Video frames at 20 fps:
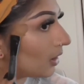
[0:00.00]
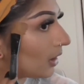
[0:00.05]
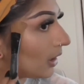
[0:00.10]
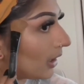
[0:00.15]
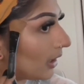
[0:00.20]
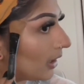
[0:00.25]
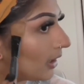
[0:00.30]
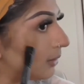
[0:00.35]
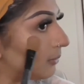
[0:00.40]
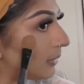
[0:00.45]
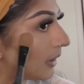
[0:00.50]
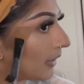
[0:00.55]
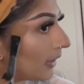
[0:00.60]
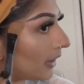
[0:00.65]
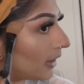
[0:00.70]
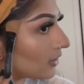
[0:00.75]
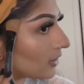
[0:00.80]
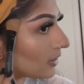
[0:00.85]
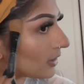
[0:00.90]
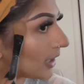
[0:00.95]
And then
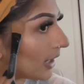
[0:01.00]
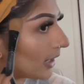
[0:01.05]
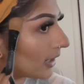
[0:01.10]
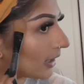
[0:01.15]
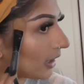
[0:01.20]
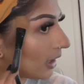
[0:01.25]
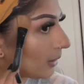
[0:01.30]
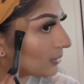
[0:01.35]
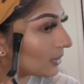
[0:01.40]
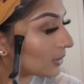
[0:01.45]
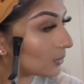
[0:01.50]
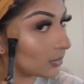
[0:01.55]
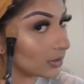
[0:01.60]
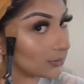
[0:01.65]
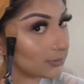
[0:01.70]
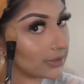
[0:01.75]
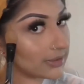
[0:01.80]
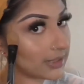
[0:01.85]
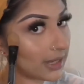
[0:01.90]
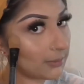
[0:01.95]
I just take it up
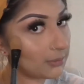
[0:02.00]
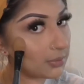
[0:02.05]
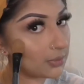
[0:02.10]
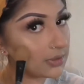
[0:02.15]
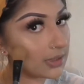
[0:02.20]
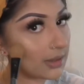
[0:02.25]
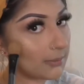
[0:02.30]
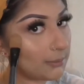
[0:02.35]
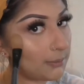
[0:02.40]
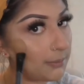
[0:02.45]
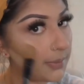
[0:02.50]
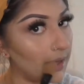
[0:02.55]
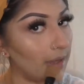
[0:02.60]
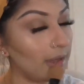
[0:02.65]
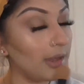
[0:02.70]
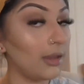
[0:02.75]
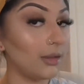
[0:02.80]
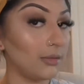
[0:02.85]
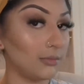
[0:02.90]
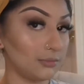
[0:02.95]
towards my temples a
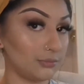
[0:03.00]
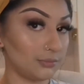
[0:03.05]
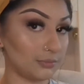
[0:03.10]
bit.